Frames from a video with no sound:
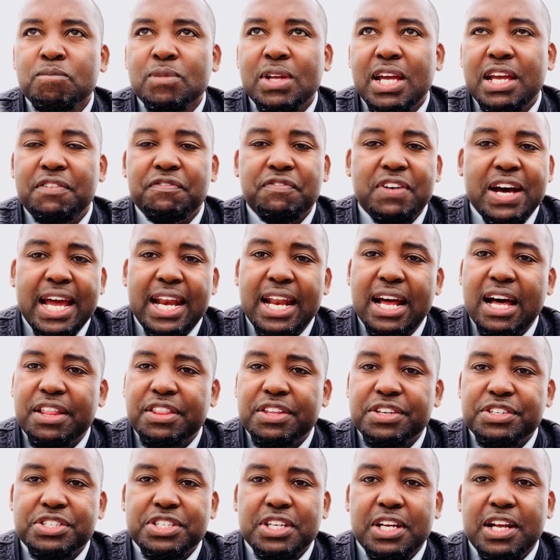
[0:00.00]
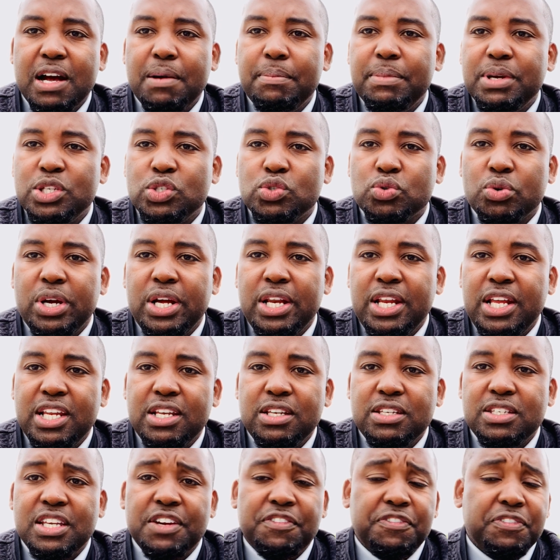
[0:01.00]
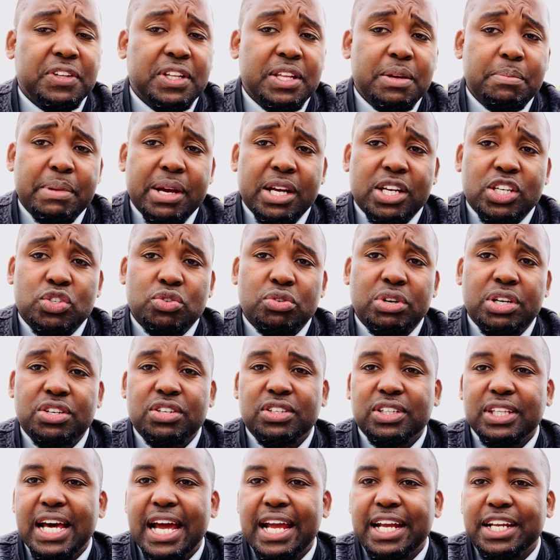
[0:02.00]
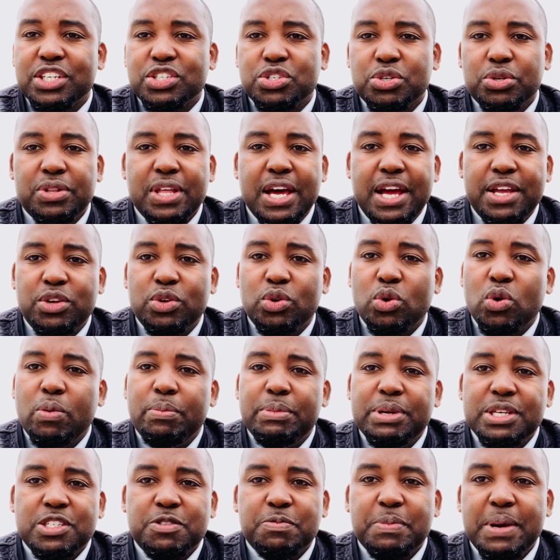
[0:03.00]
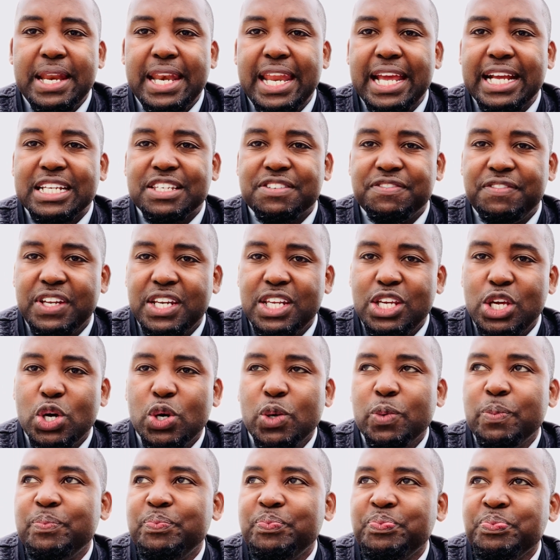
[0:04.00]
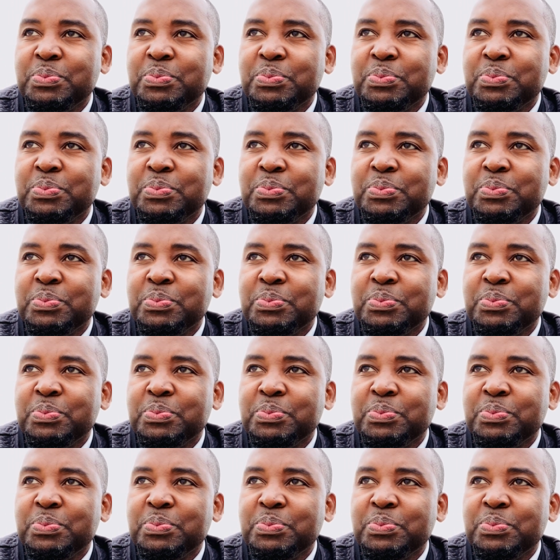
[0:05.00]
Invite others to come and join in. Definitely make sure you like so that you don't miss my next video.